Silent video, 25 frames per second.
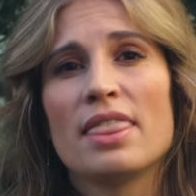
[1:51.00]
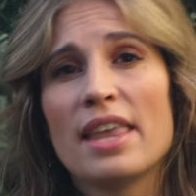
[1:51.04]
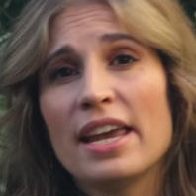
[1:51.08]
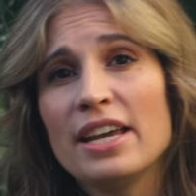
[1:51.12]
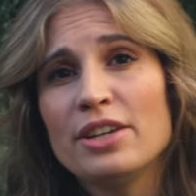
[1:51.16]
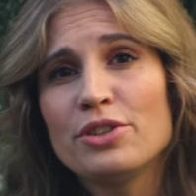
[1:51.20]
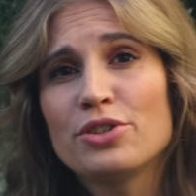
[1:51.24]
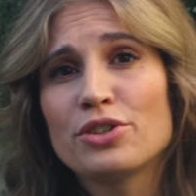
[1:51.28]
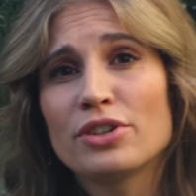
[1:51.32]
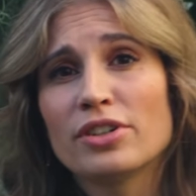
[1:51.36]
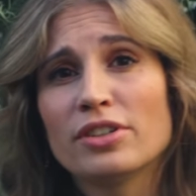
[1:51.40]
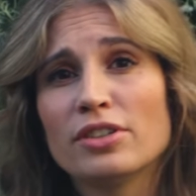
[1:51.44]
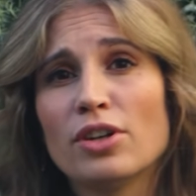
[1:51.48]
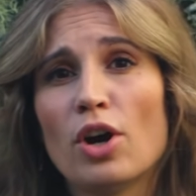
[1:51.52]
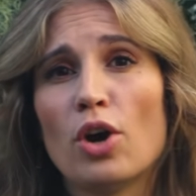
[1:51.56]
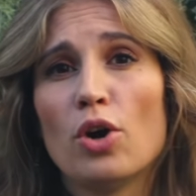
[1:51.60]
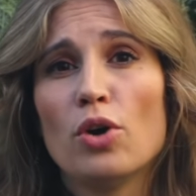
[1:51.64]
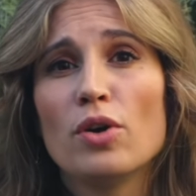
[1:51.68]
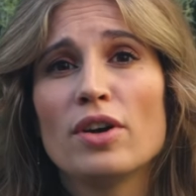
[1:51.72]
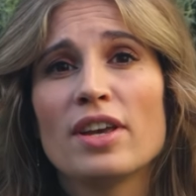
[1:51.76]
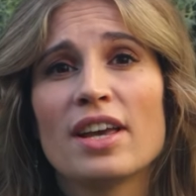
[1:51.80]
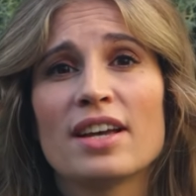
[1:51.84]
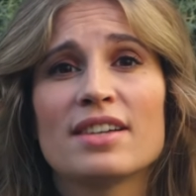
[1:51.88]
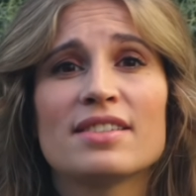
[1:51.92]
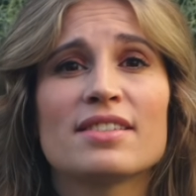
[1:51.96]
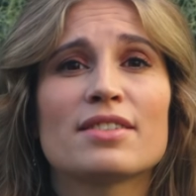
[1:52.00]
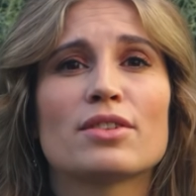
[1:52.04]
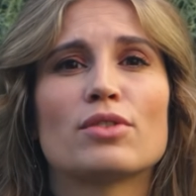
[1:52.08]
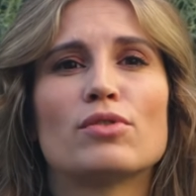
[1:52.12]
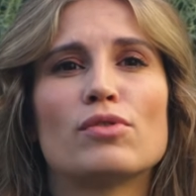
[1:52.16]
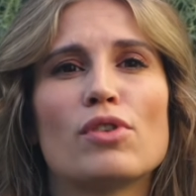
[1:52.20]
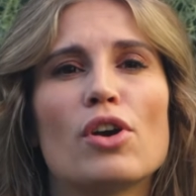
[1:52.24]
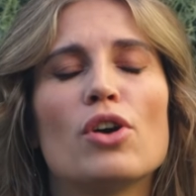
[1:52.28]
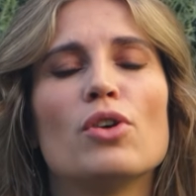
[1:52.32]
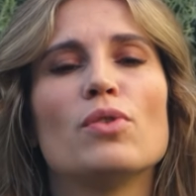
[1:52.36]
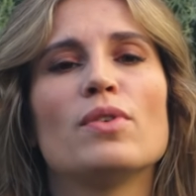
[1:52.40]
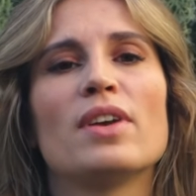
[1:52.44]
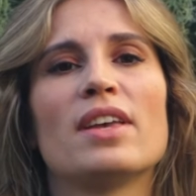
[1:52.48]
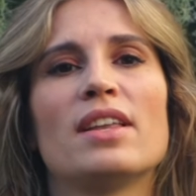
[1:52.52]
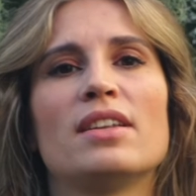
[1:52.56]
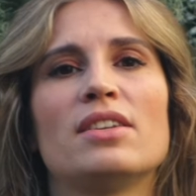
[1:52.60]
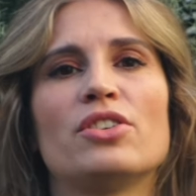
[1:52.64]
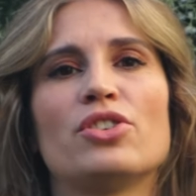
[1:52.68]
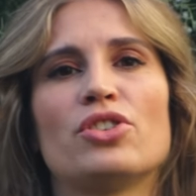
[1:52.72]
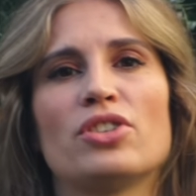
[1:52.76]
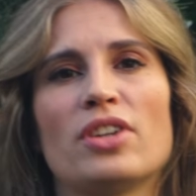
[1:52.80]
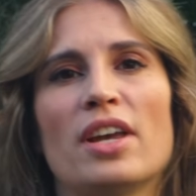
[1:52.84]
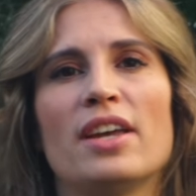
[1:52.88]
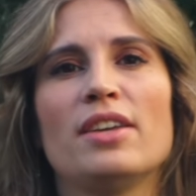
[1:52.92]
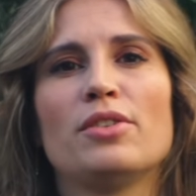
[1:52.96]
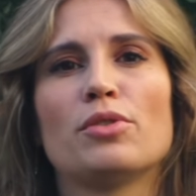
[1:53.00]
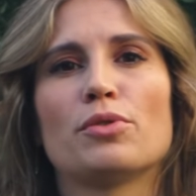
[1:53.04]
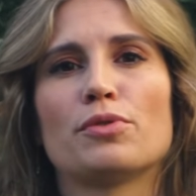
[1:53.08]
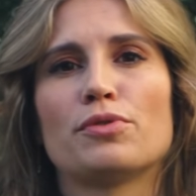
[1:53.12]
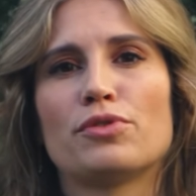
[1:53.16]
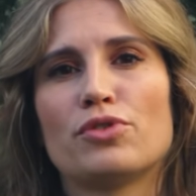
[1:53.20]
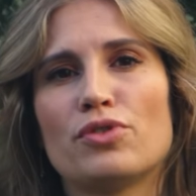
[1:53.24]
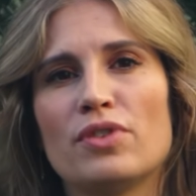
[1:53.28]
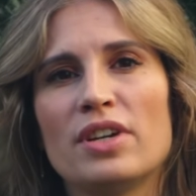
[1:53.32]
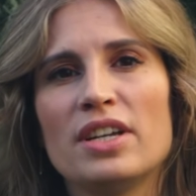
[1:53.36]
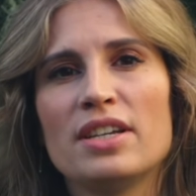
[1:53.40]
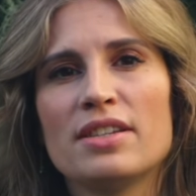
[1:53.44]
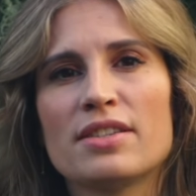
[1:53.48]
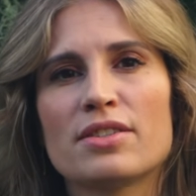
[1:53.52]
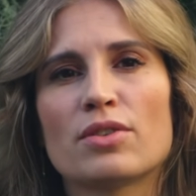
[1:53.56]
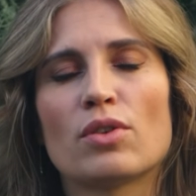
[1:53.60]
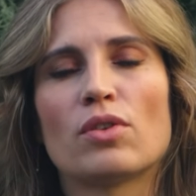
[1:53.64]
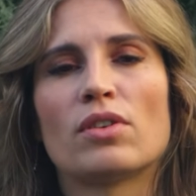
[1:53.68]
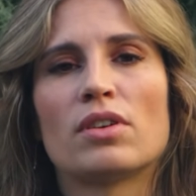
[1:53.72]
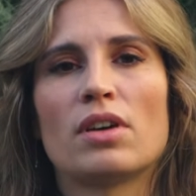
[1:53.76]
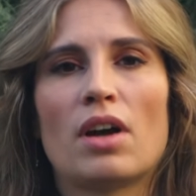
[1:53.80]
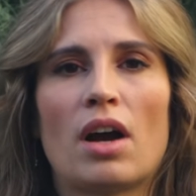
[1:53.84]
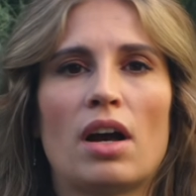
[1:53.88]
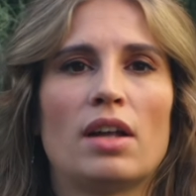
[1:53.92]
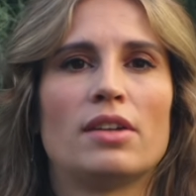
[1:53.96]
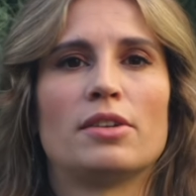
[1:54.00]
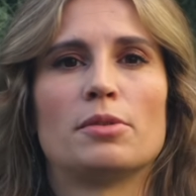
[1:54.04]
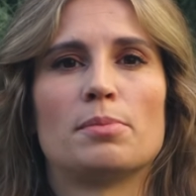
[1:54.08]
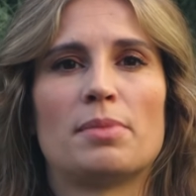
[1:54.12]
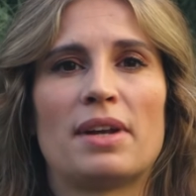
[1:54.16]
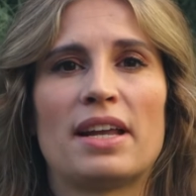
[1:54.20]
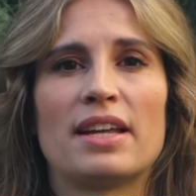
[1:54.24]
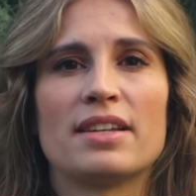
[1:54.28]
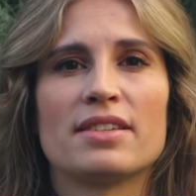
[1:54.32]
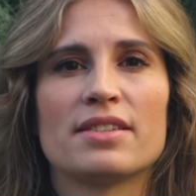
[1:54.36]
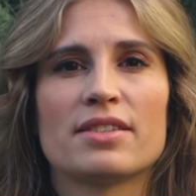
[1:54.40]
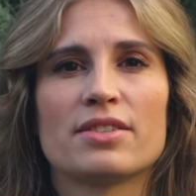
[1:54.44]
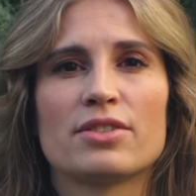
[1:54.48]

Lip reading: nature, Hoyas grow in the shade of trees or other plants,